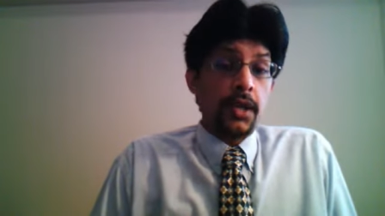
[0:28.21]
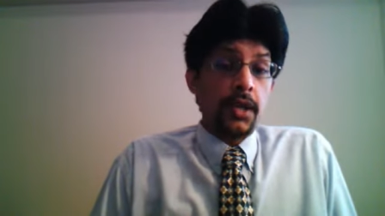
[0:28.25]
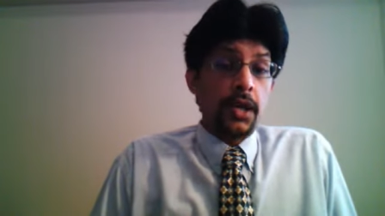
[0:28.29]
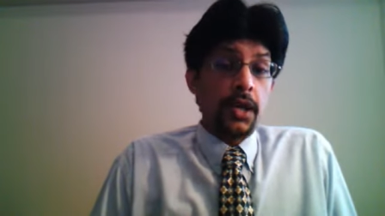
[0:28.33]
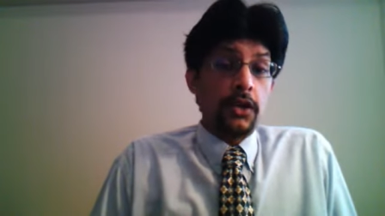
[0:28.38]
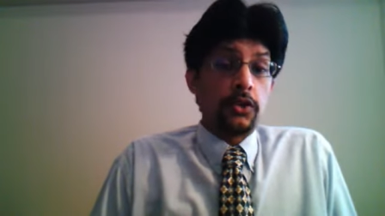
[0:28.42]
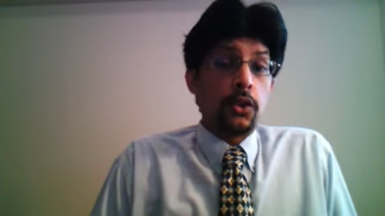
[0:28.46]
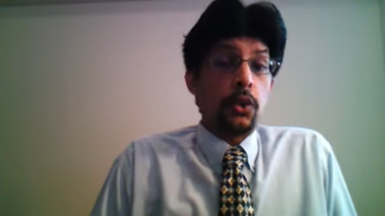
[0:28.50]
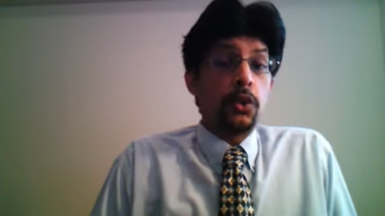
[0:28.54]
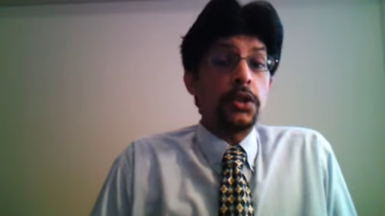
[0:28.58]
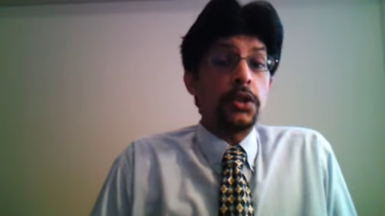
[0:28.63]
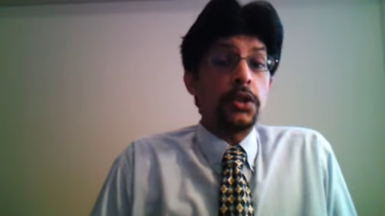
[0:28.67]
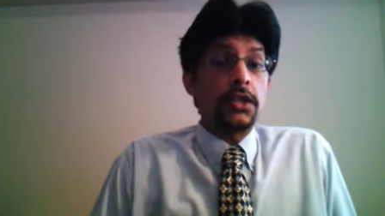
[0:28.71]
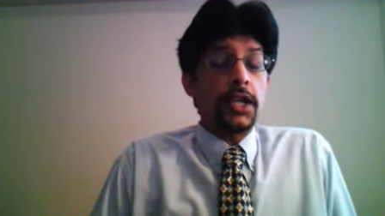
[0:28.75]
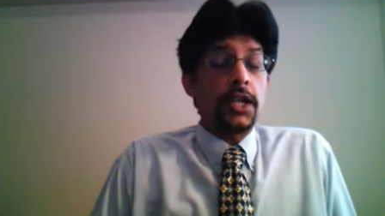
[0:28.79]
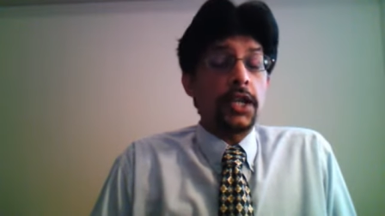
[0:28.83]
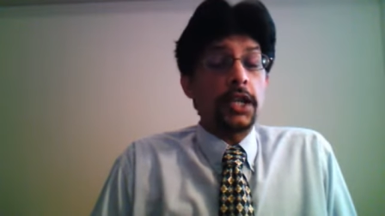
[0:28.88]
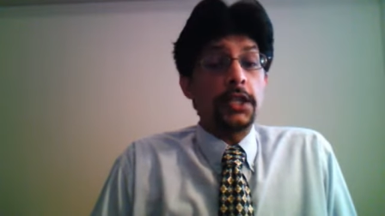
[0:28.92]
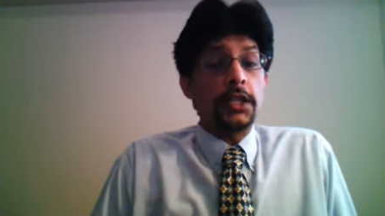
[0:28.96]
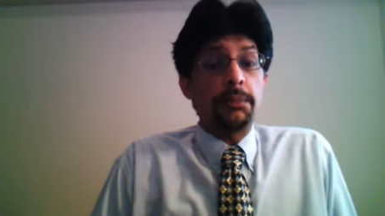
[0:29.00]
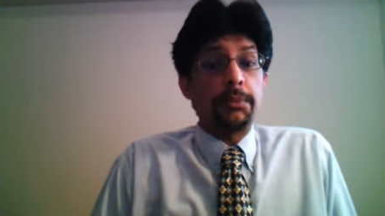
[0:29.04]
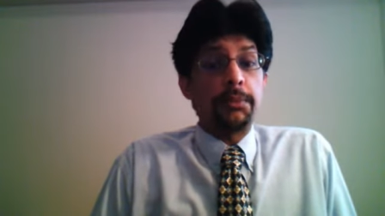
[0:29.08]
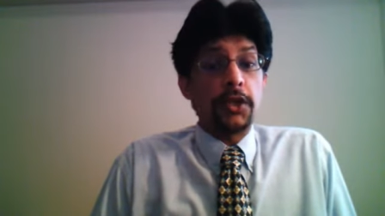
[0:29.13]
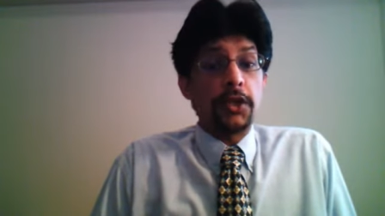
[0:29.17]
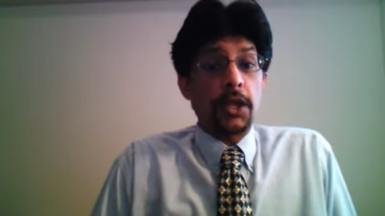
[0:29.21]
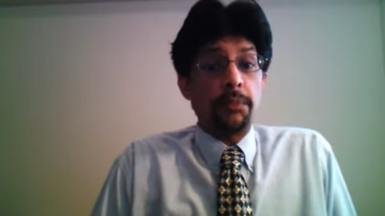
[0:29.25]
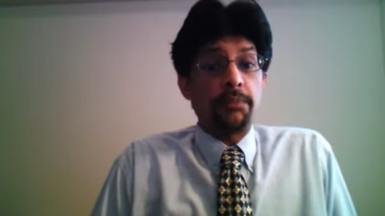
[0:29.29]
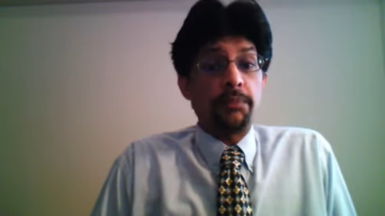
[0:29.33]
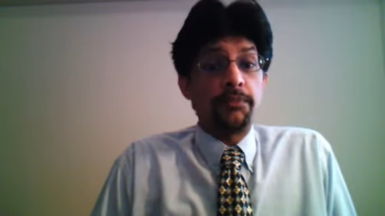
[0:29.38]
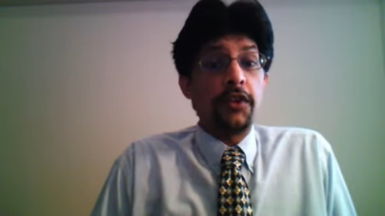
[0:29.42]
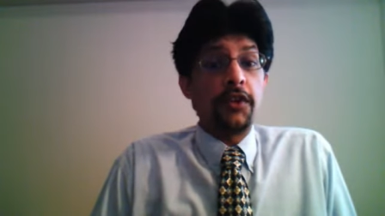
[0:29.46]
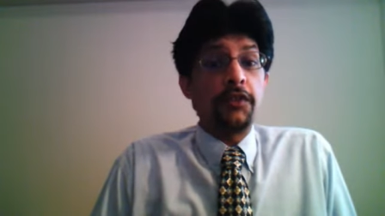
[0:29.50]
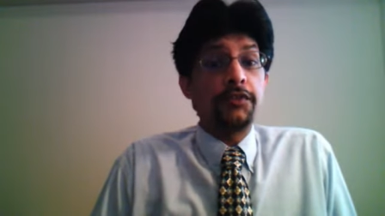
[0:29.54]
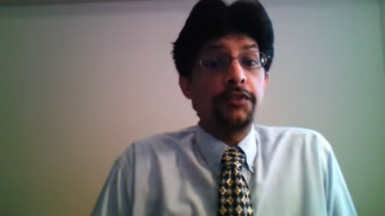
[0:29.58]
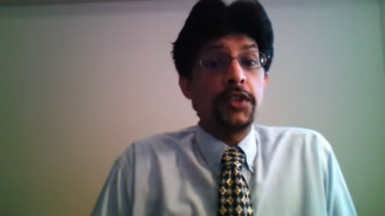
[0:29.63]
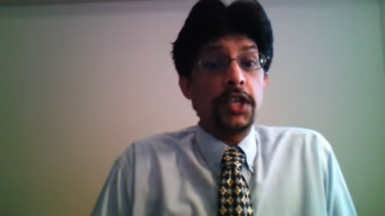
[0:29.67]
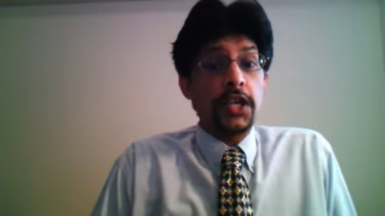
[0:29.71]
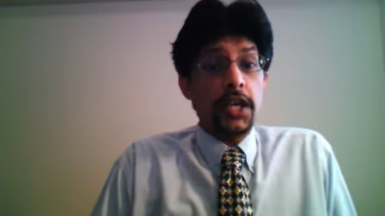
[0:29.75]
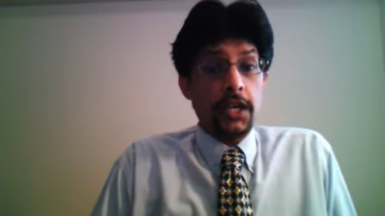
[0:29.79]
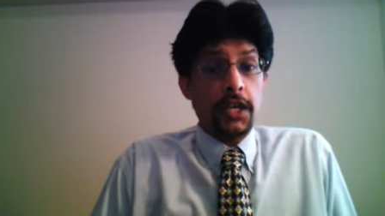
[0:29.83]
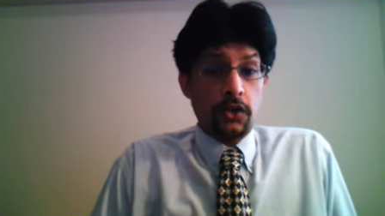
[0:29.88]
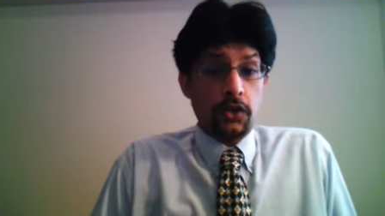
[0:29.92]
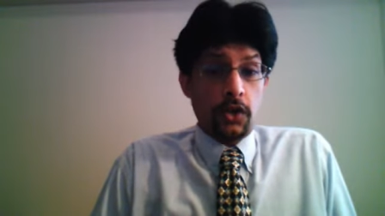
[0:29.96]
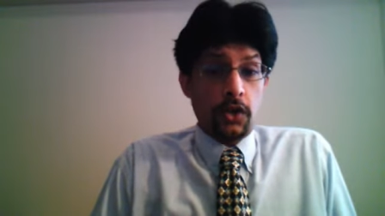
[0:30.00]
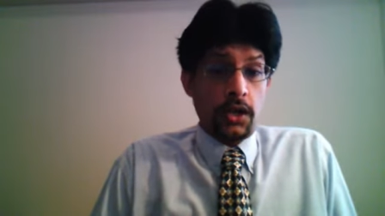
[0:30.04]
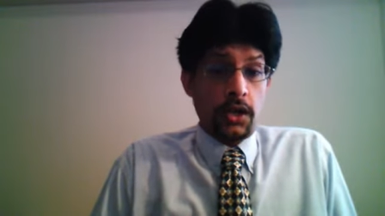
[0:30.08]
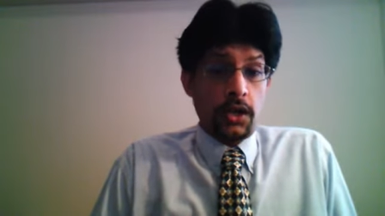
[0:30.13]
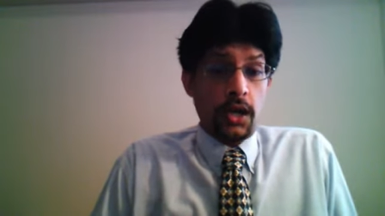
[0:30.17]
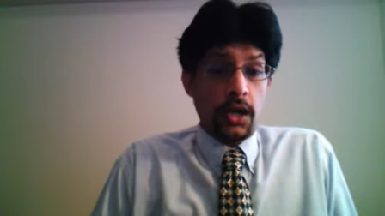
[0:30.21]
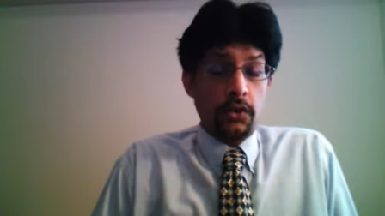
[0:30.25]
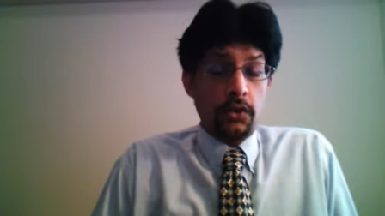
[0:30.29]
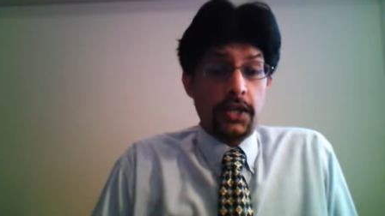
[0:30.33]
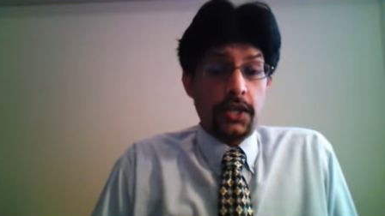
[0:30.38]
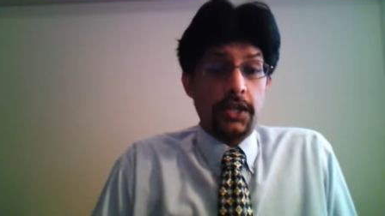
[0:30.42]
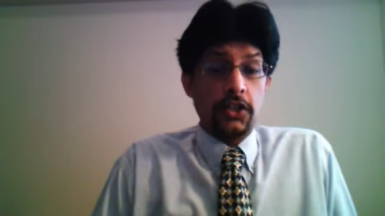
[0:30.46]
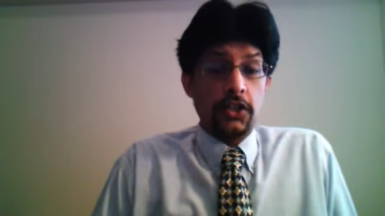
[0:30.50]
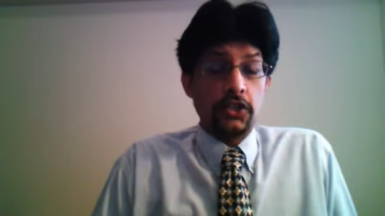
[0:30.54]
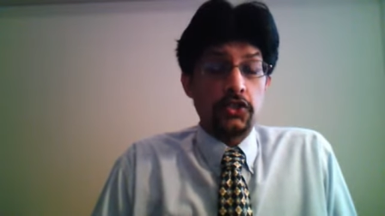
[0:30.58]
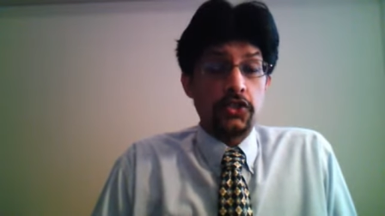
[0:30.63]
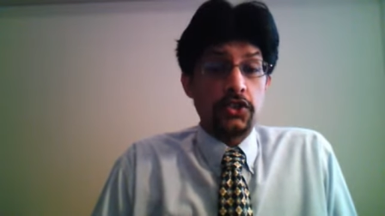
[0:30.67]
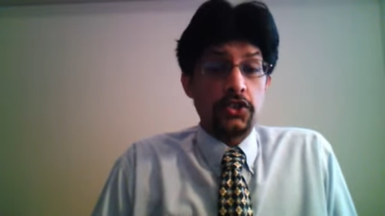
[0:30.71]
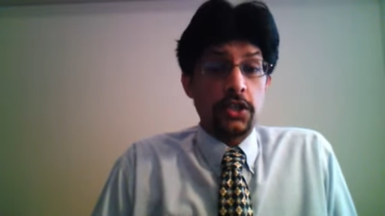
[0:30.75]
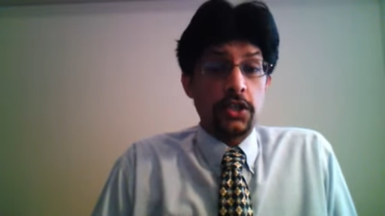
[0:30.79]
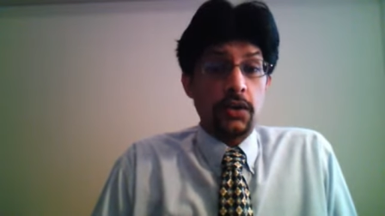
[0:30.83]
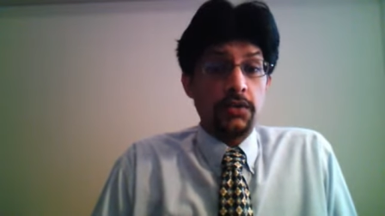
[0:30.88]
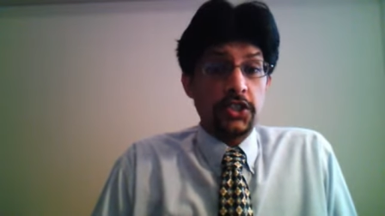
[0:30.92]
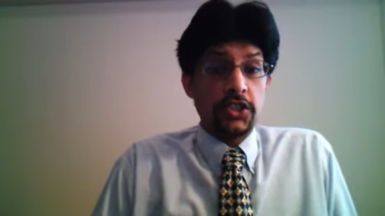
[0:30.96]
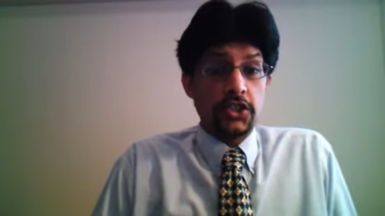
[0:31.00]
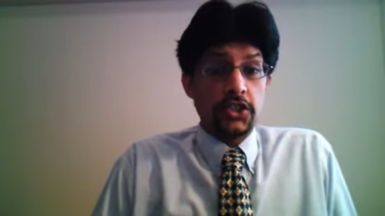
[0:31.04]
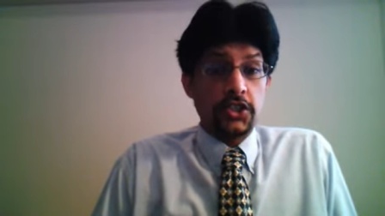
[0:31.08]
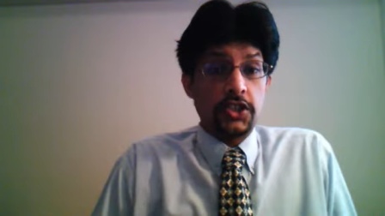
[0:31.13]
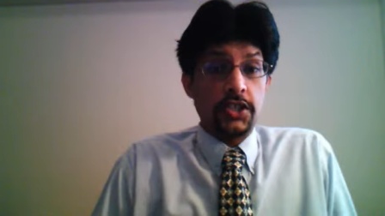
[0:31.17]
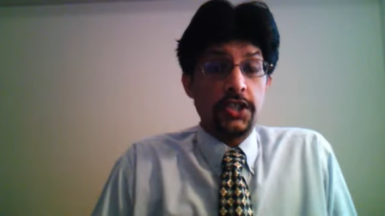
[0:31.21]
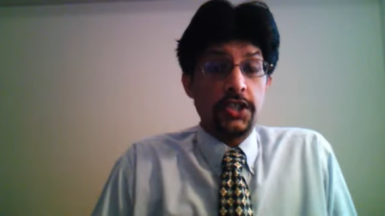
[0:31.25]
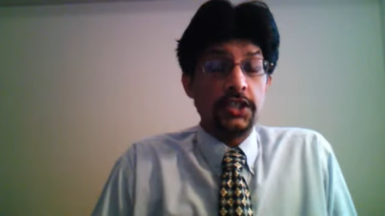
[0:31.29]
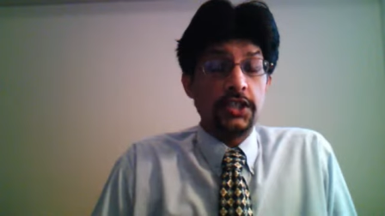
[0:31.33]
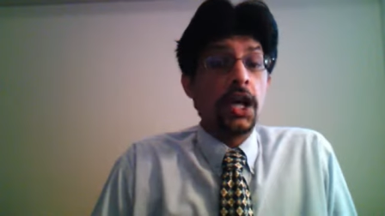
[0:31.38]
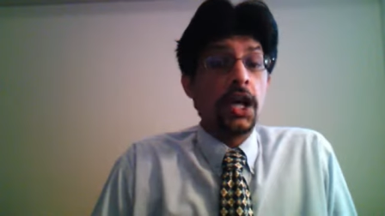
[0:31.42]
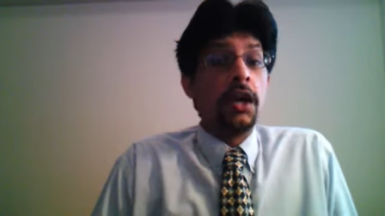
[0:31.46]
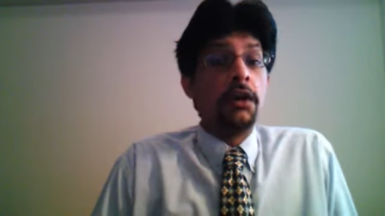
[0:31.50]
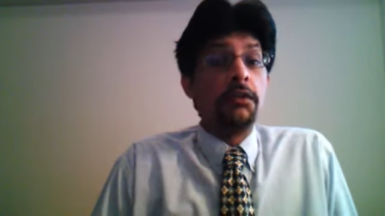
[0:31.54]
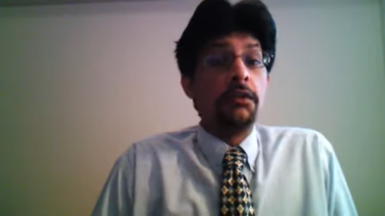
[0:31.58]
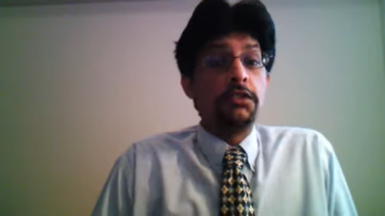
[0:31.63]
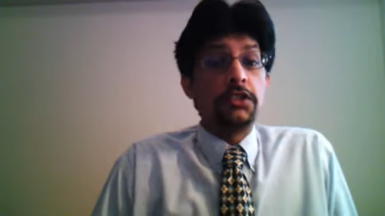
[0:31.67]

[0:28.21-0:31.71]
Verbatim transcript: a total that they put up 58 all out against uh, West Indies,